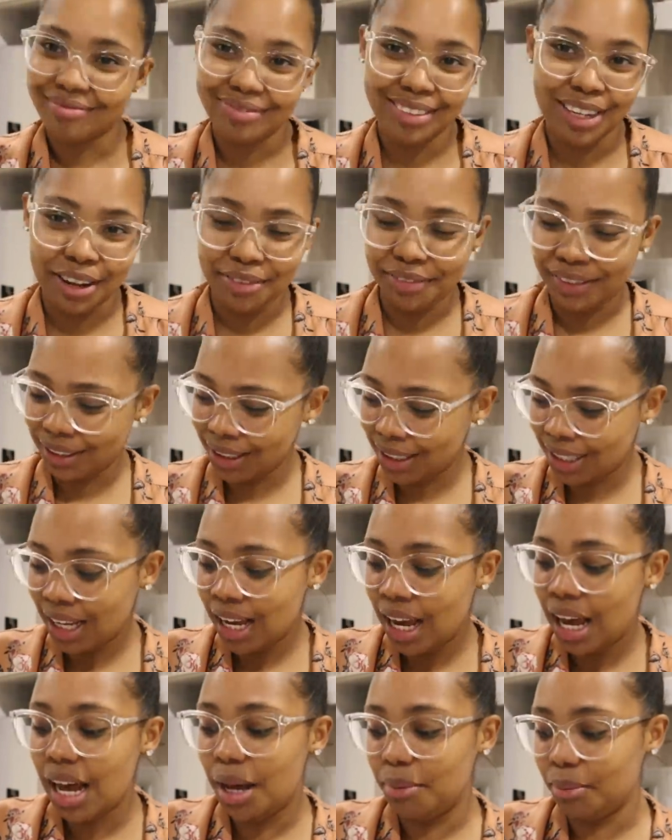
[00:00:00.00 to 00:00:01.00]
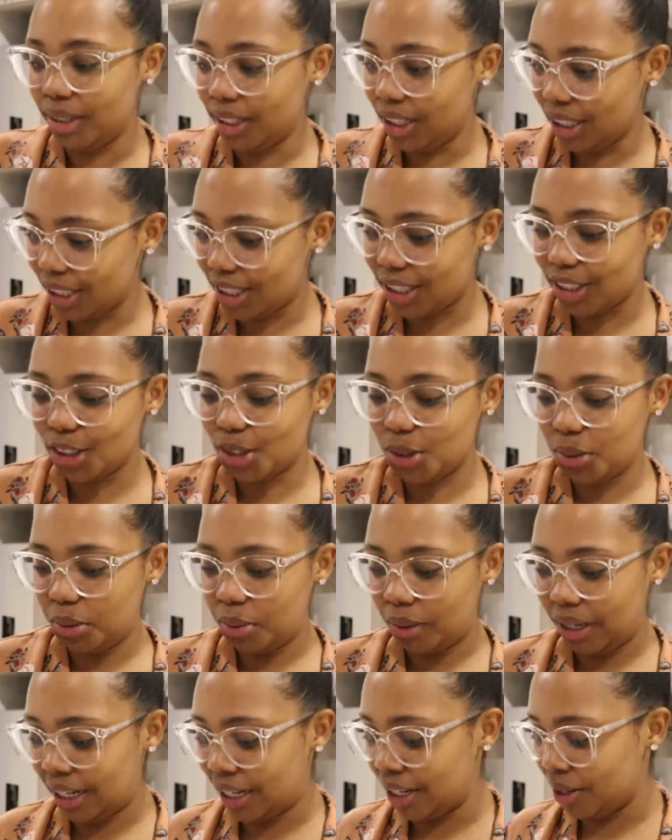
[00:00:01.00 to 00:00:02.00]
Love it. I'm gonna listen to it
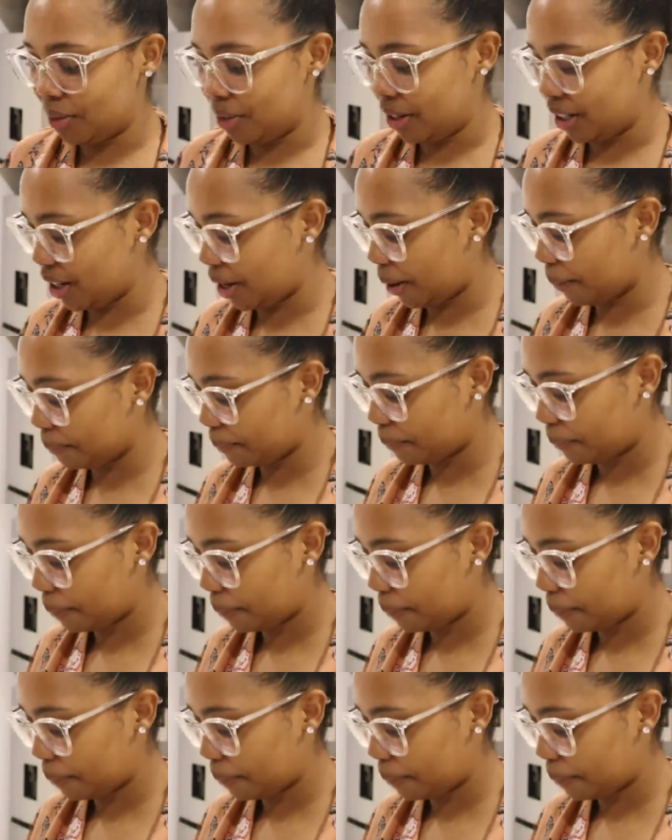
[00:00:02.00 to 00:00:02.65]
while I get ready.